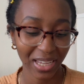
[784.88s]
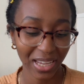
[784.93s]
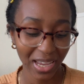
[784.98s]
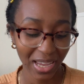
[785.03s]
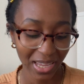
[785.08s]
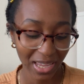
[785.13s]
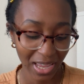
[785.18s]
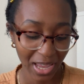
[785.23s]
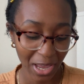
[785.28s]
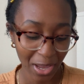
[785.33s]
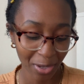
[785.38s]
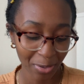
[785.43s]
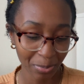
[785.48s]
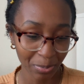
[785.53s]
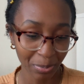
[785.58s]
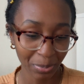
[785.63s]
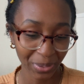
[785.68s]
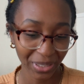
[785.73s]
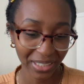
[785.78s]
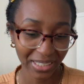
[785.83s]
at.
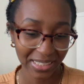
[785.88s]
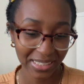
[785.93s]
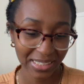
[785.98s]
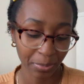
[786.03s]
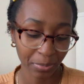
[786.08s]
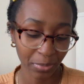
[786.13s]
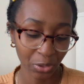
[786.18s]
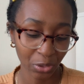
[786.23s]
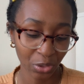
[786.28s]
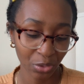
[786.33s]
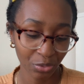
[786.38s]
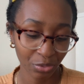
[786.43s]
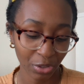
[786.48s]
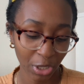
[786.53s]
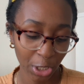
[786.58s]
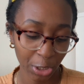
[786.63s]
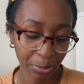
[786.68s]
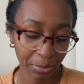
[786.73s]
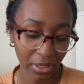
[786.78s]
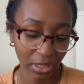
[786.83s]
But you can
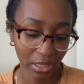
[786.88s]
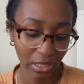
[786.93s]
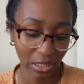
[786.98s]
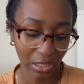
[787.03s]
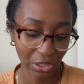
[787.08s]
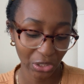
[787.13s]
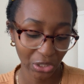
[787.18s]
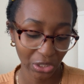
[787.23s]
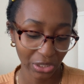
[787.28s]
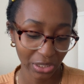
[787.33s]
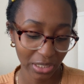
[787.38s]
follow me here.